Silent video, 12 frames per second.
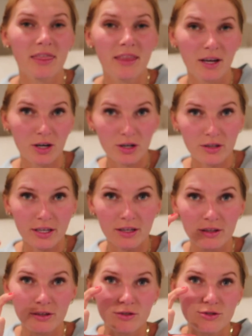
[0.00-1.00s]
thicker, like a
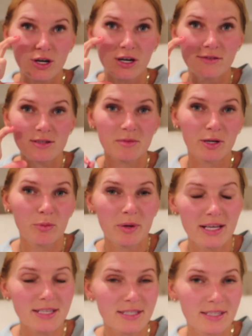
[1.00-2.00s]
little jar of tomato
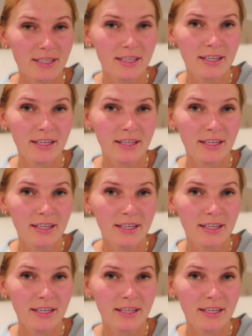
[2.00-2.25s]
paste.